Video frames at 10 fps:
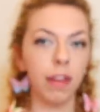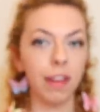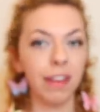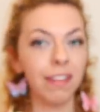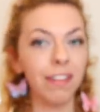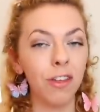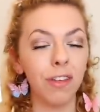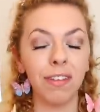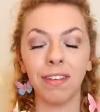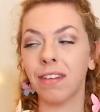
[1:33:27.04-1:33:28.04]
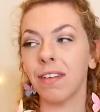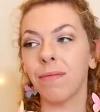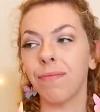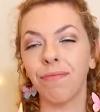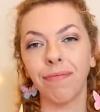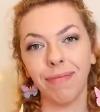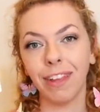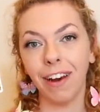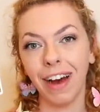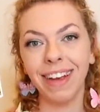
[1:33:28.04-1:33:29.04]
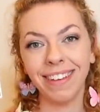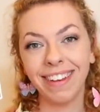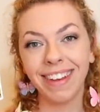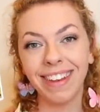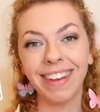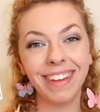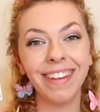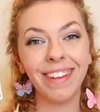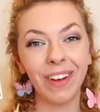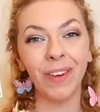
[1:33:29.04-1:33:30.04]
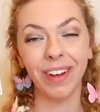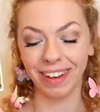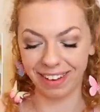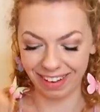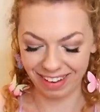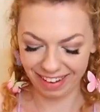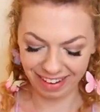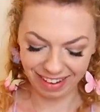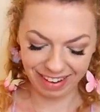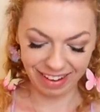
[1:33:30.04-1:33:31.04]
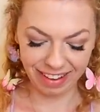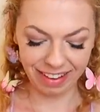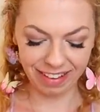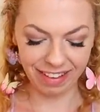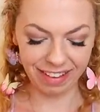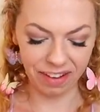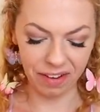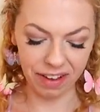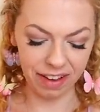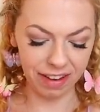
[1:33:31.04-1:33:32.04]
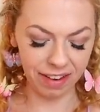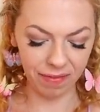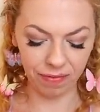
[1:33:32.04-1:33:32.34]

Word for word: This is just, guys, this is so good. This is so good.